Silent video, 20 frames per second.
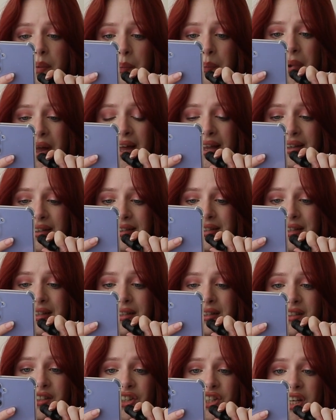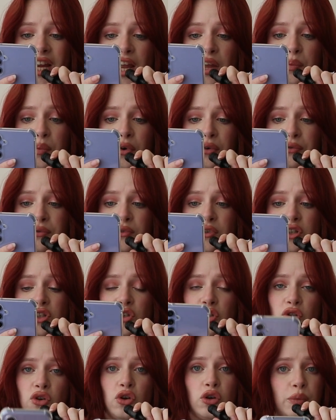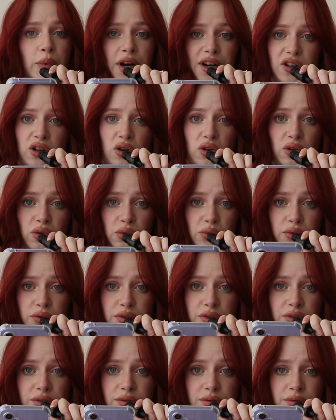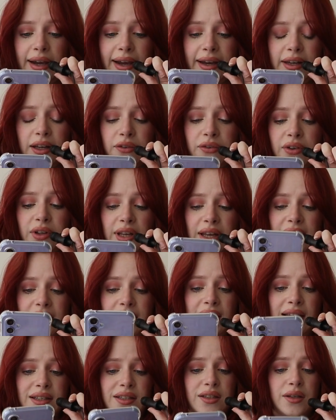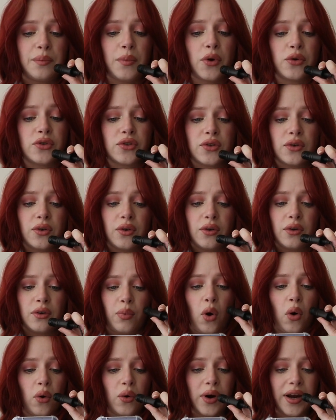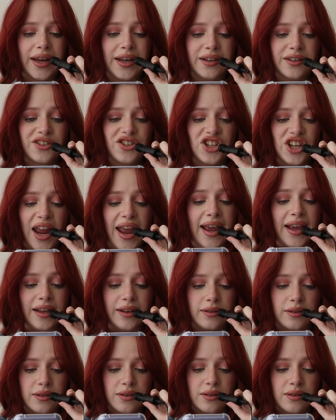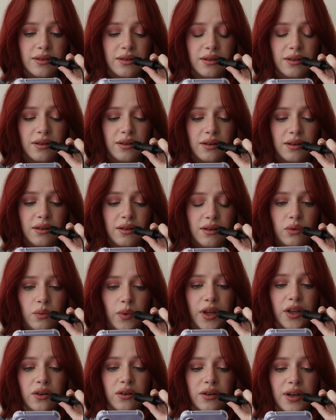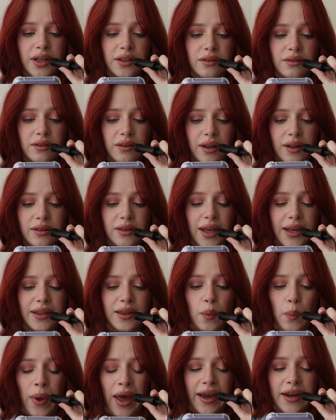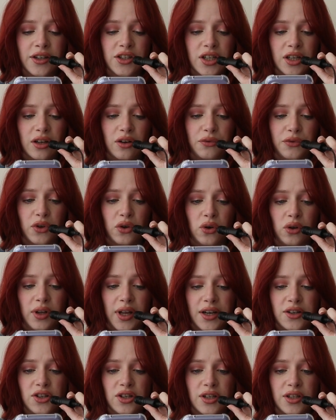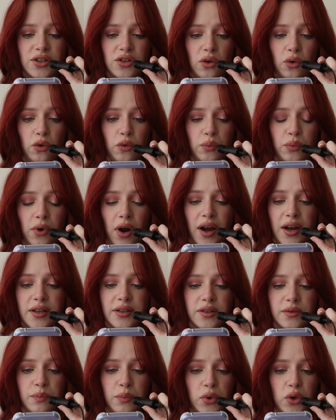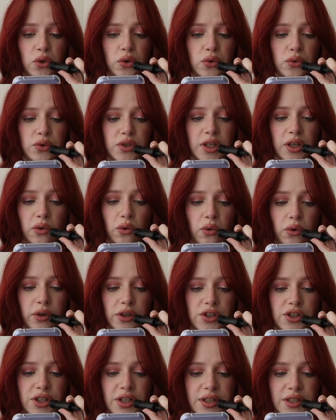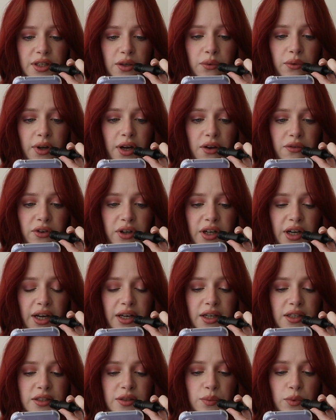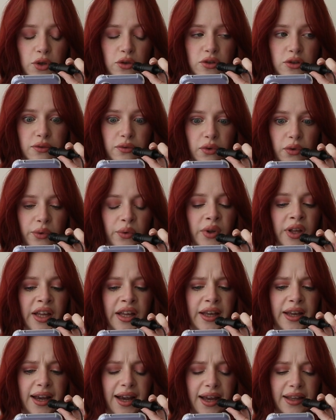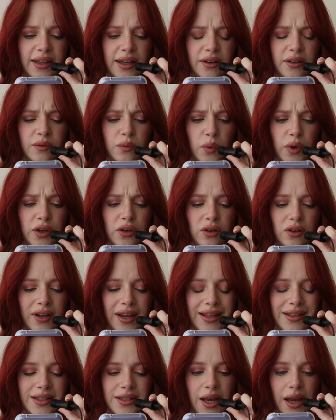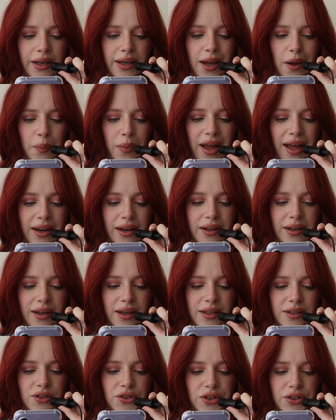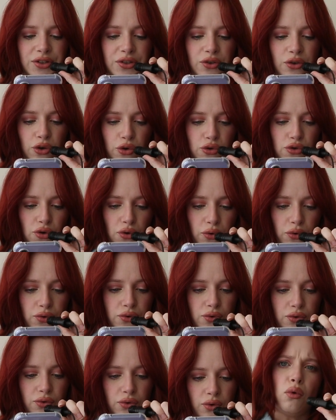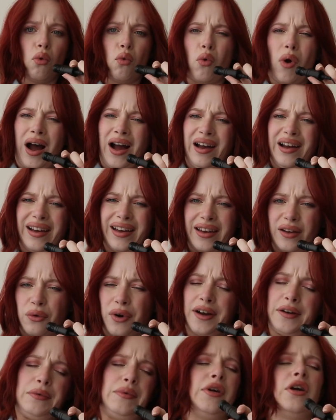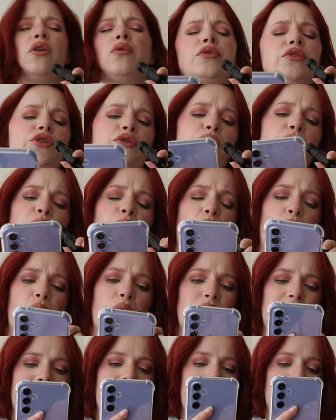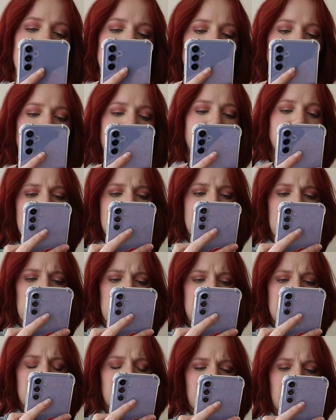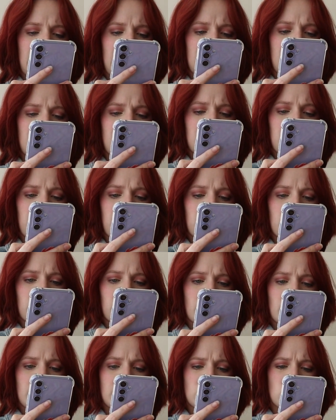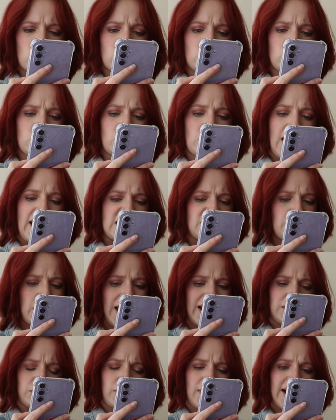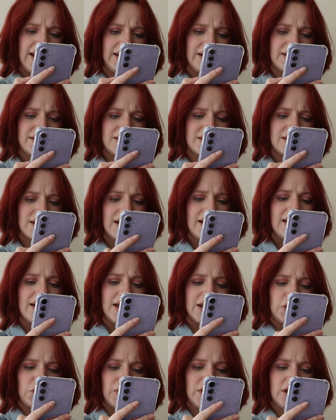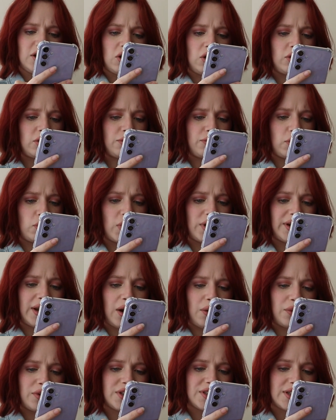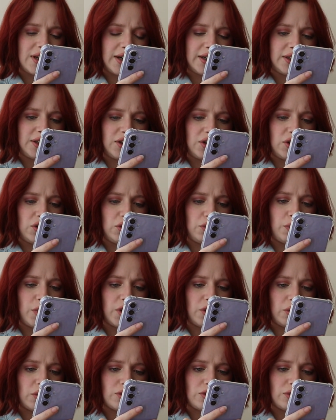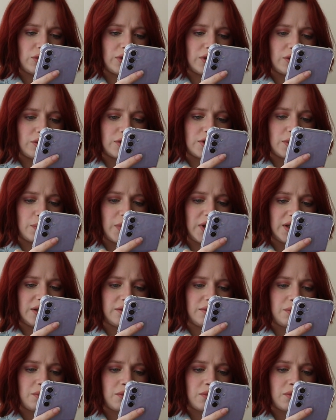palette in the shape of scuba goggles, and I feel like it has the most boring shades. When you look at, like, the packaging of the collection, it's all bright blues and oranges and whatever, and it's beautiful. And then when you look inside that palette, it's just neutrals. Why are we going so boring? And then we have, like, 2 8-pan palettes, and a really colorful one. That one is kind of cute, but also it looks a bit